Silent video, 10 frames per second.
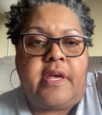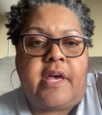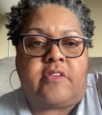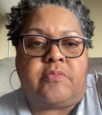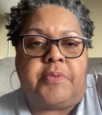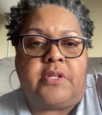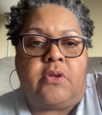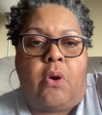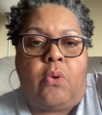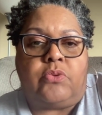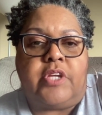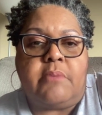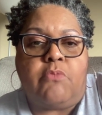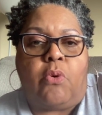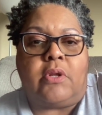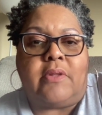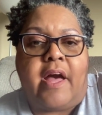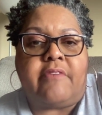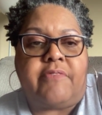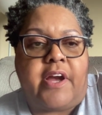has been holding more
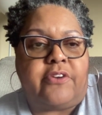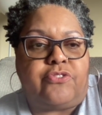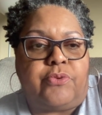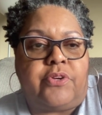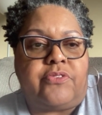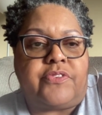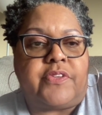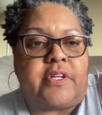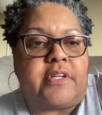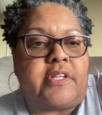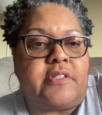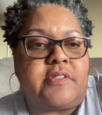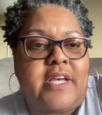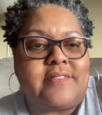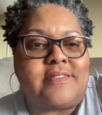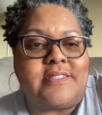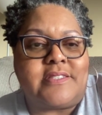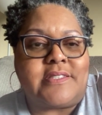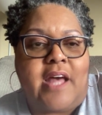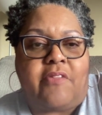live fire drills in the contested
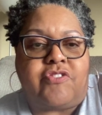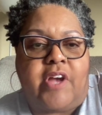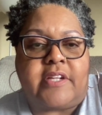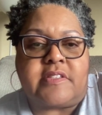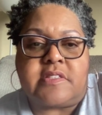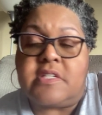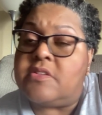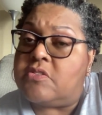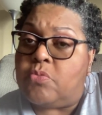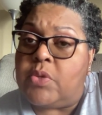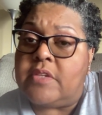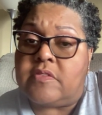South China Sea this week,